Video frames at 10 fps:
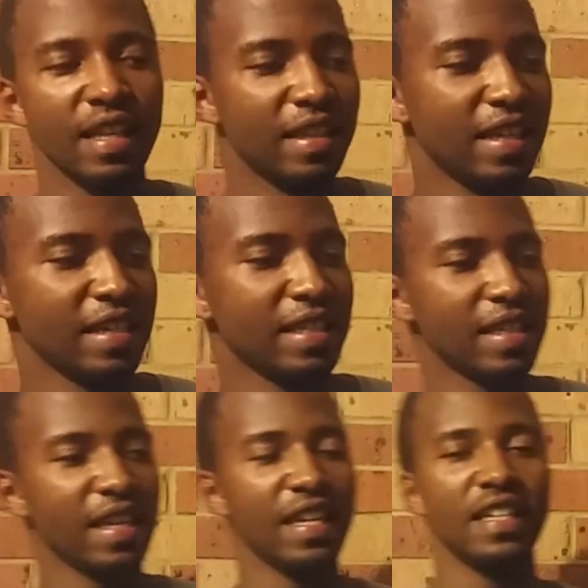
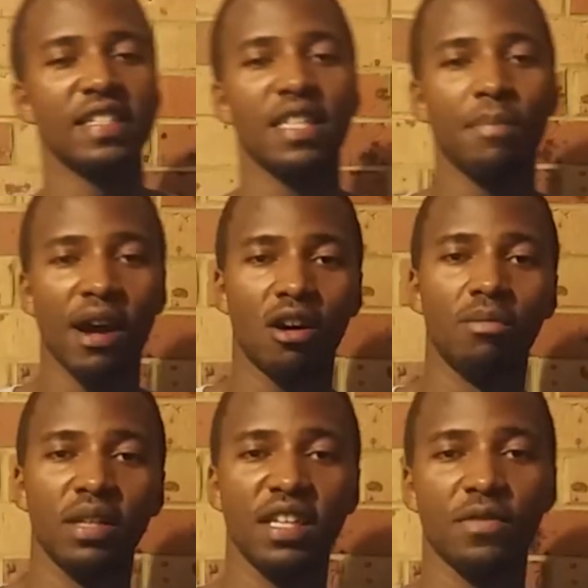This is the power
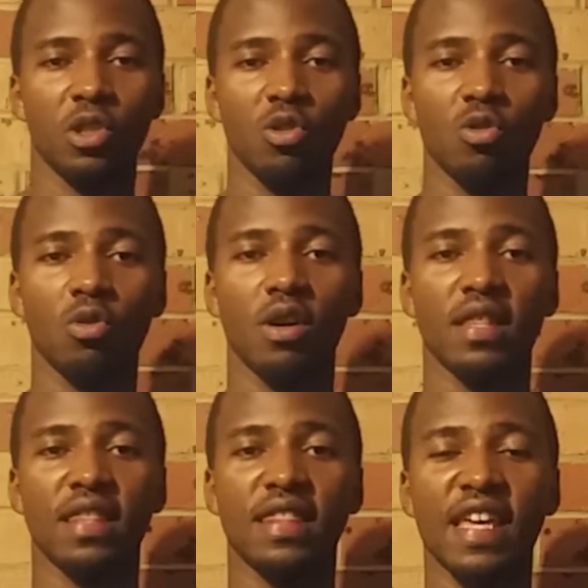of beliefs. You
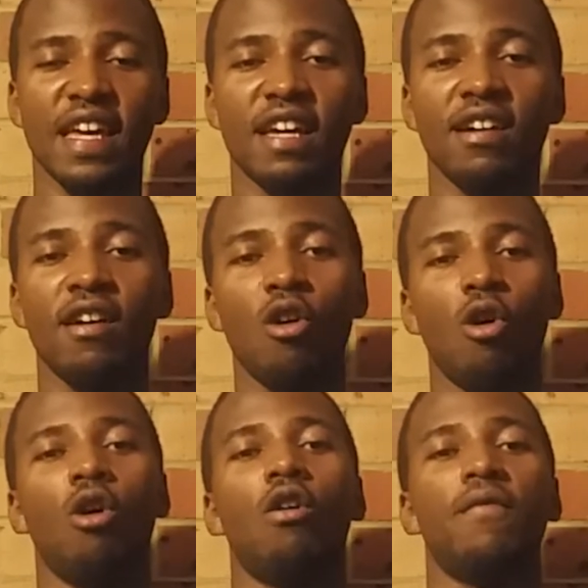think
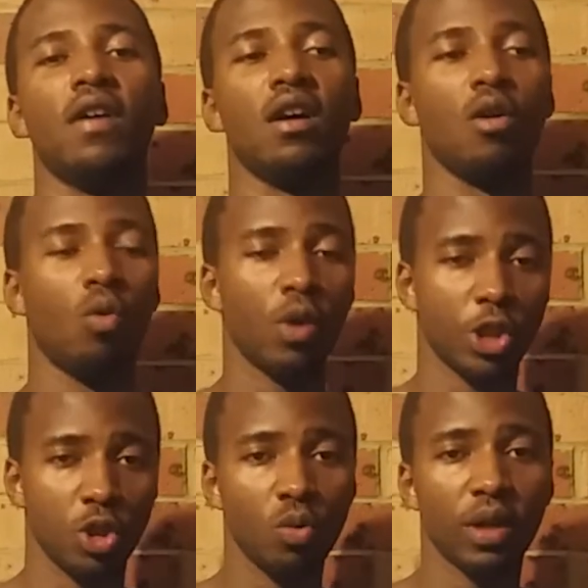of
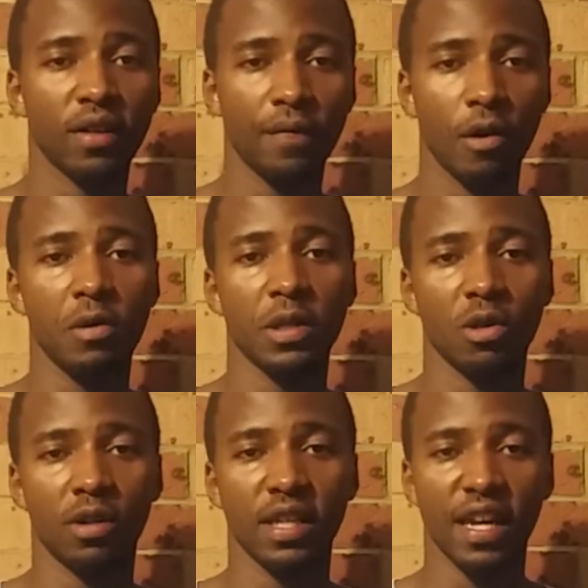what you want to focus
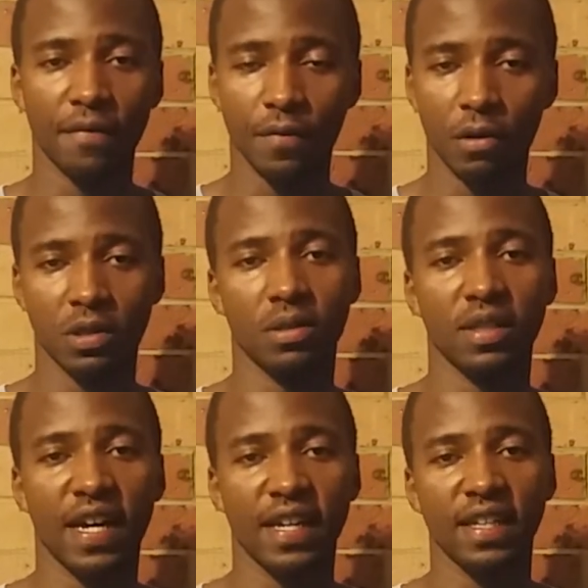on and focus on
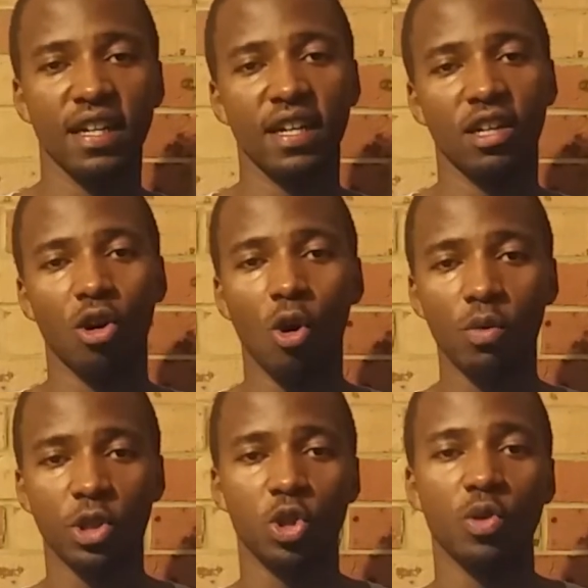that.
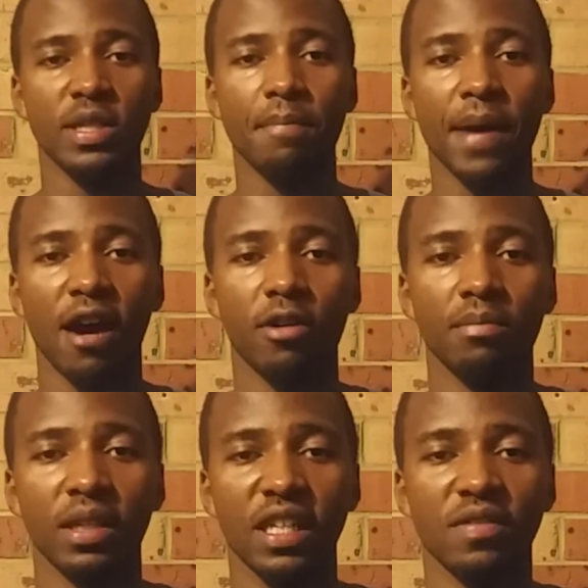Always choose empowering
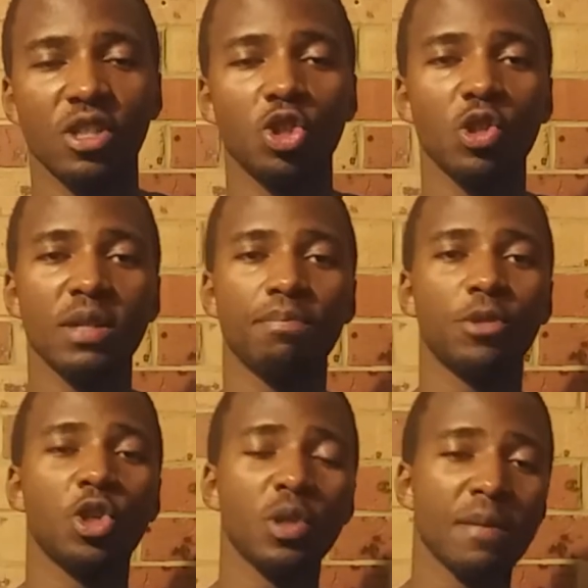beliefs and
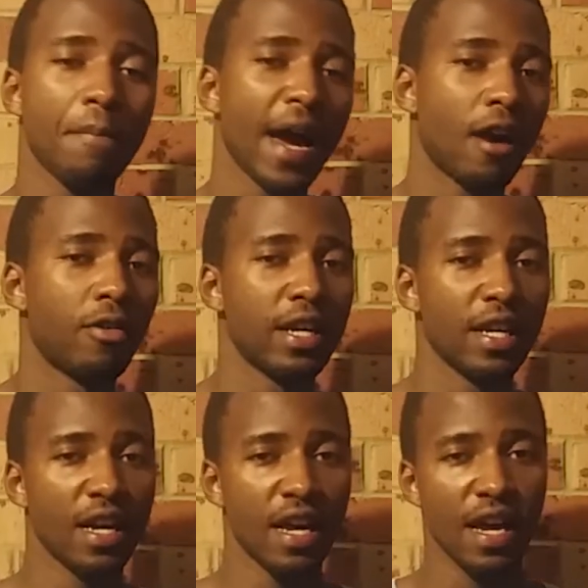choose
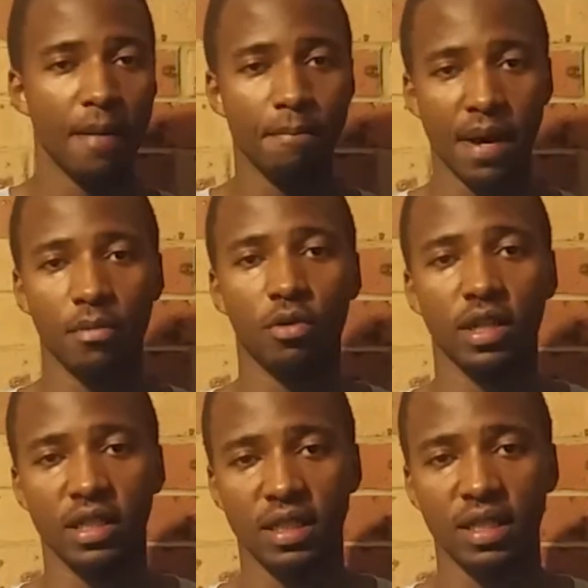empowering
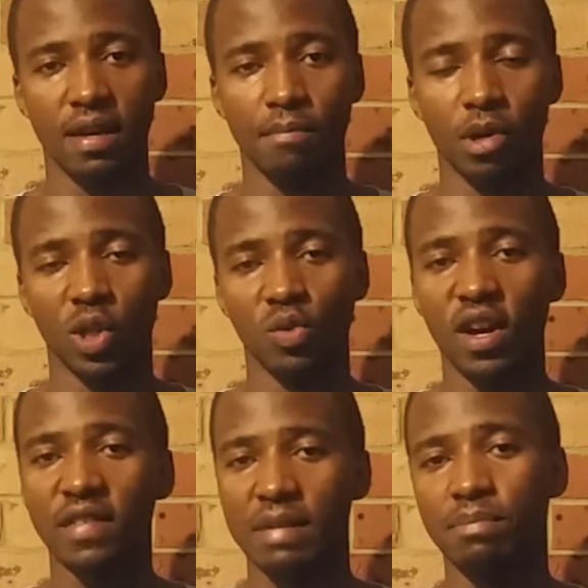memories, because we
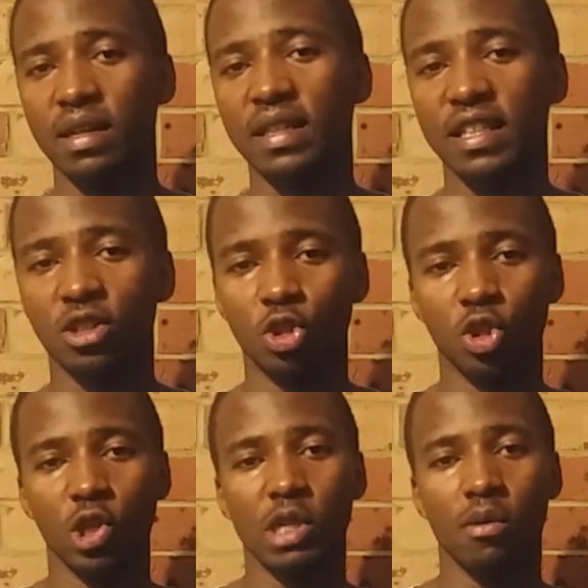have the ability to
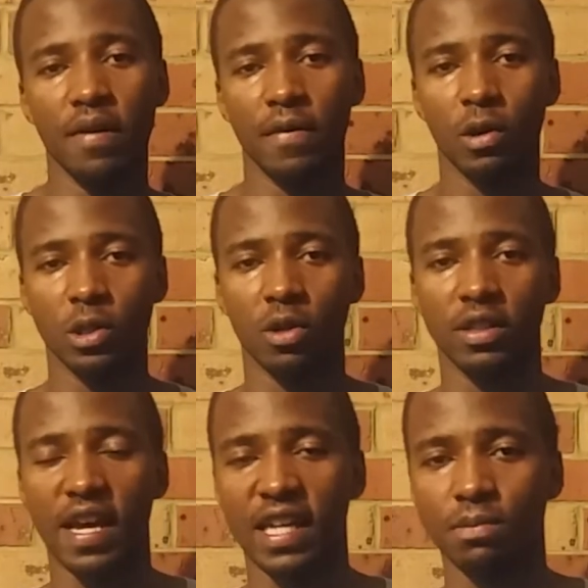choose what we focus
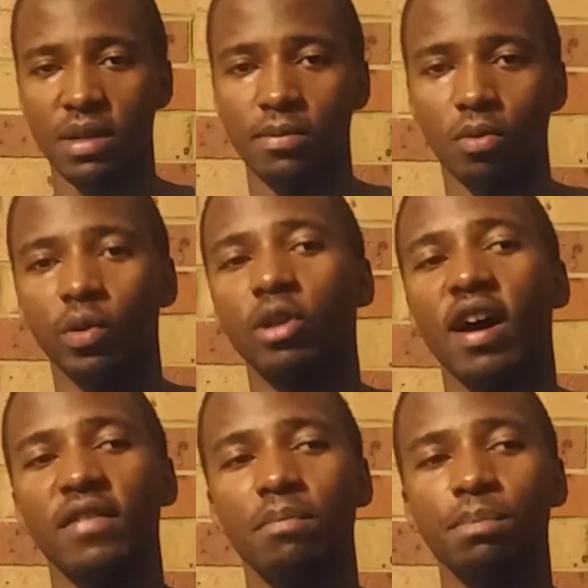on as people. We don't
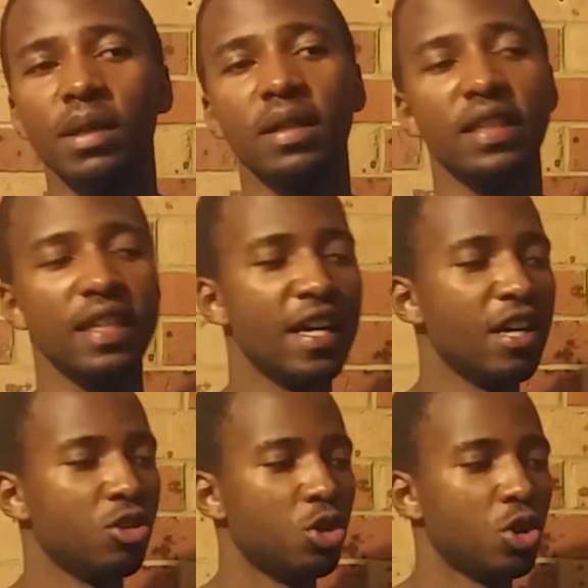have the ability
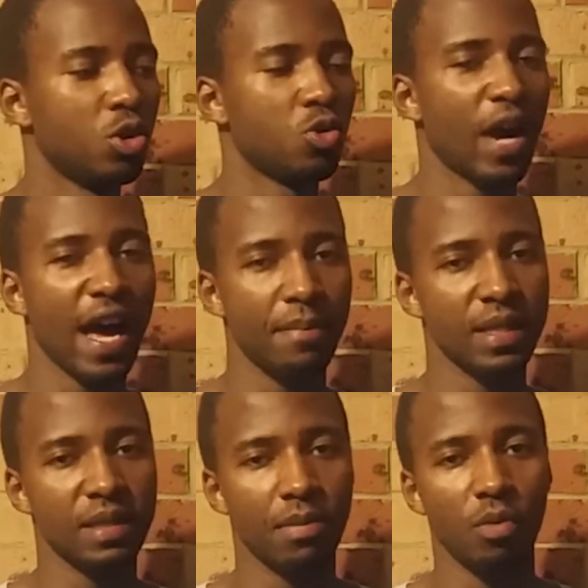to choose what
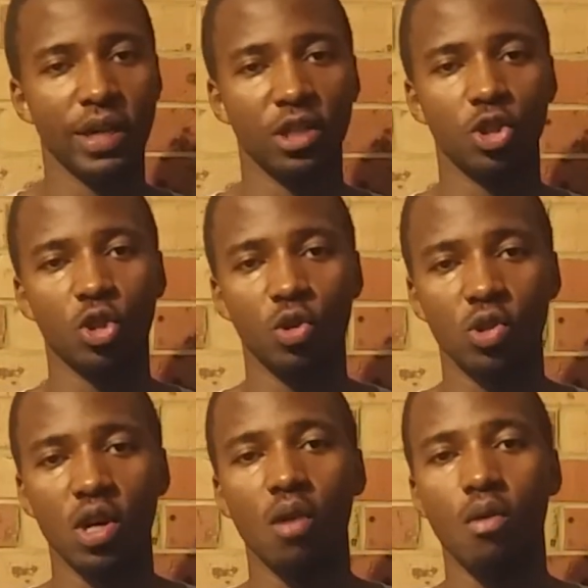happens, but we can
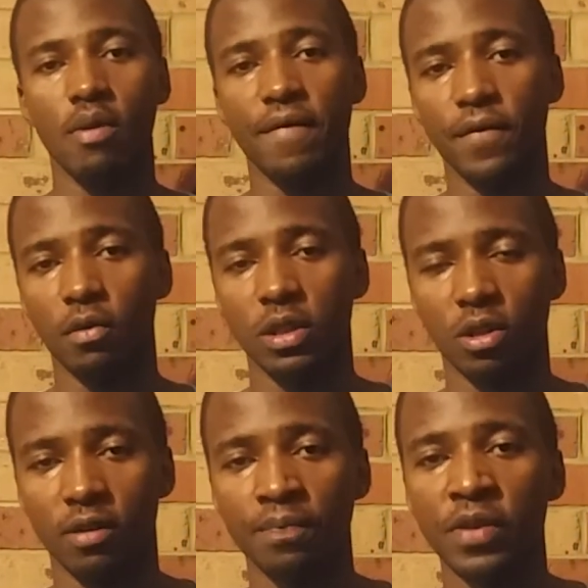choose what we focus
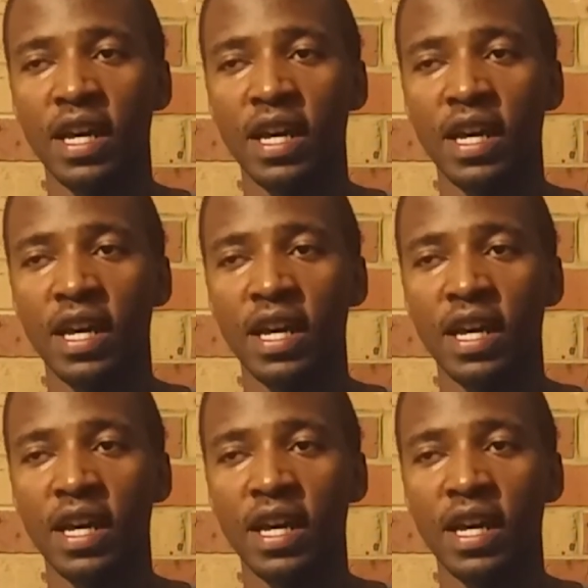on.